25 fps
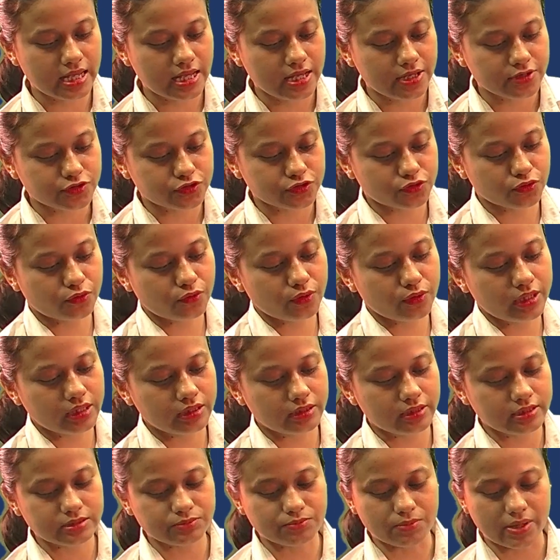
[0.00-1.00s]
So
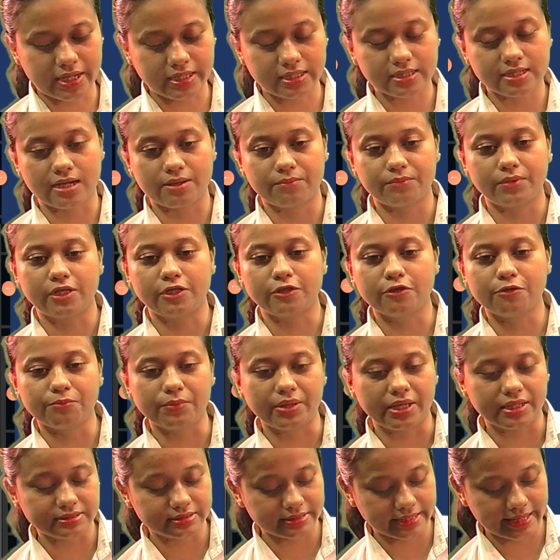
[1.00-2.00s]
this might come in your
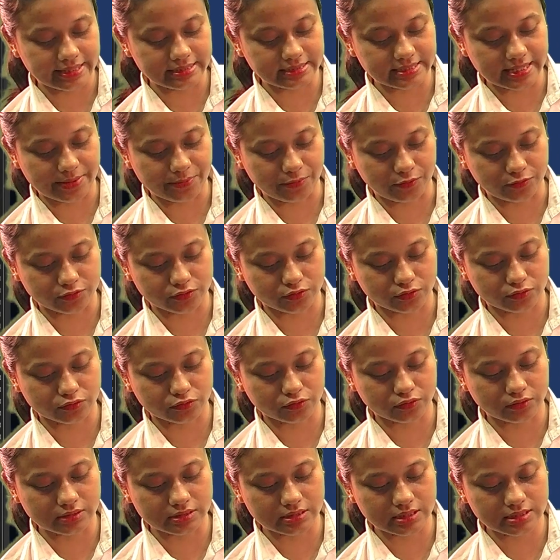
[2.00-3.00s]
mains exam also. So
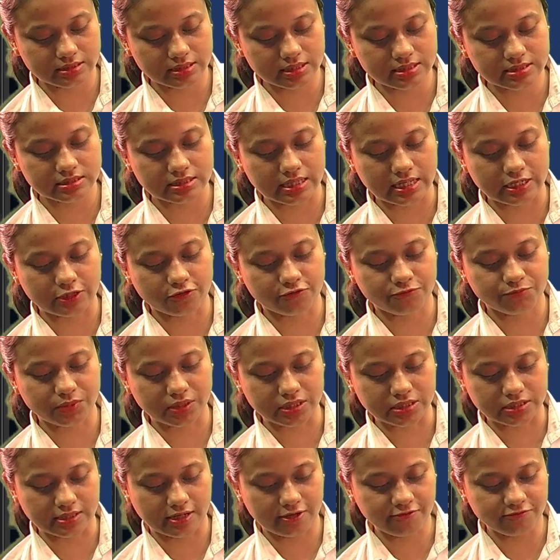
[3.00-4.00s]
this is the state of
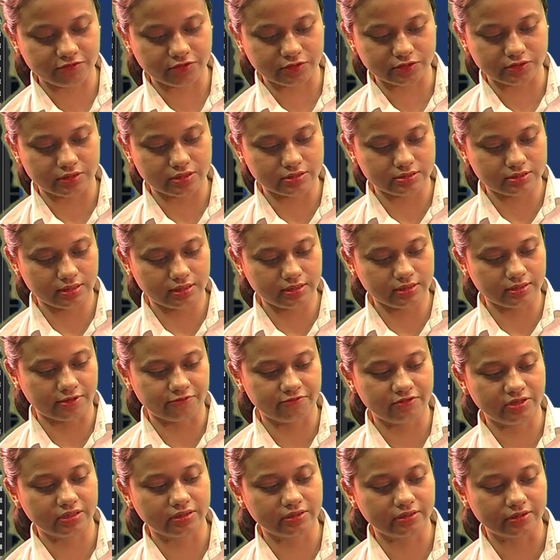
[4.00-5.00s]
Punjab versus the
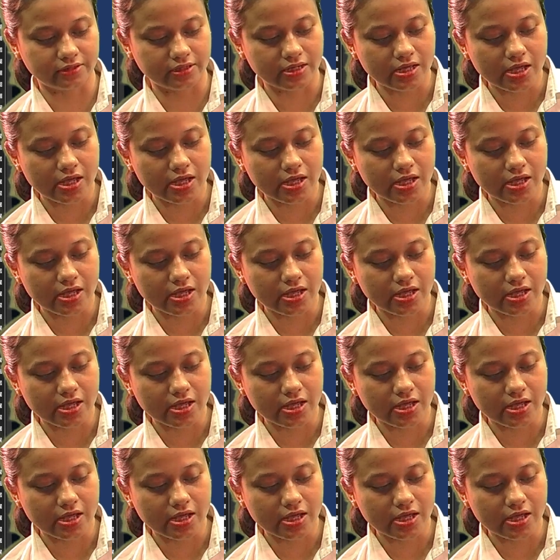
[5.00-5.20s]
Davinder.